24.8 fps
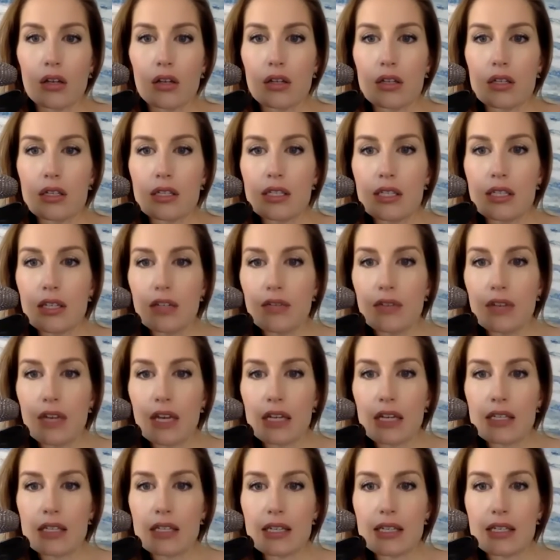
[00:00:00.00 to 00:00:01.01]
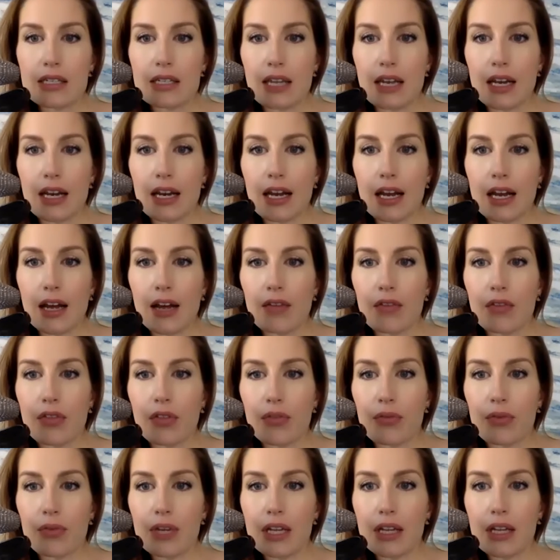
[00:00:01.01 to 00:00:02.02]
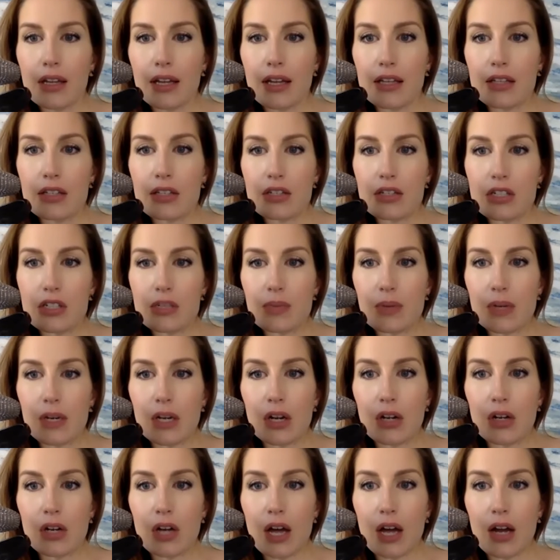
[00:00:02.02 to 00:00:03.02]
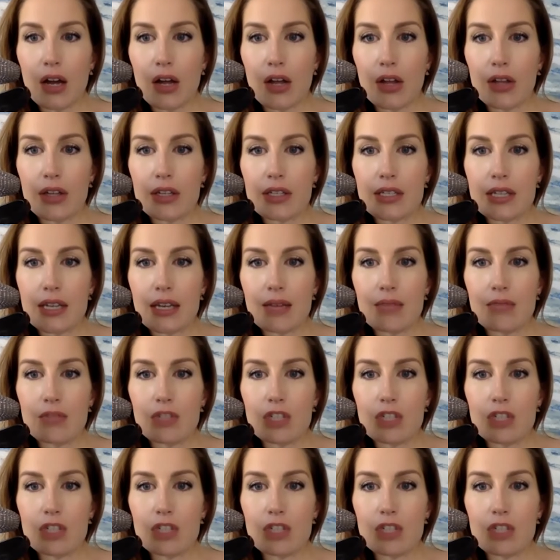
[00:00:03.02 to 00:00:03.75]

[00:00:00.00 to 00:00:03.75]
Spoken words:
Sylvia says, can I have 3 cleansers, but not all the same?